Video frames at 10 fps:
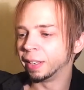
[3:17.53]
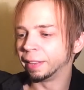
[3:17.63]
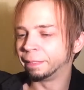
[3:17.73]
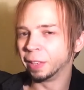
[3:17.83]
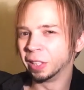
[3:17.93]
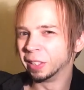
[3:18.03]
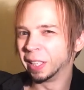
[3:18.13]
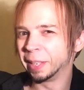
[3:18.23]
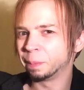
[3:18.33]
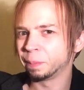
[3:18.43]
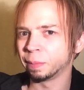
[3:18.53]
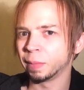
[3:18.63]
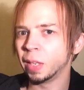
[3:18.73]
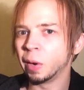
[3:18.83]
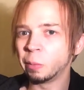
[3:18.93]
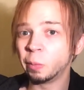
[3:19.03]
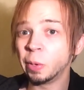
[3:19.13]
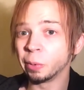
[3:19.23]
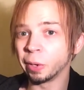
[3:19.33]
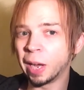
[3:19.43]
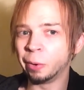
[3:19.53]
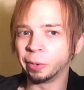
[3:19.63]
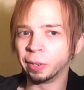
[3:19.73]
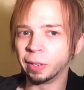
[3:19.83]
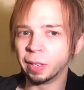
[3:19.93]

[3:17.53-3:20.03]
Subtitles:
I felt like we were out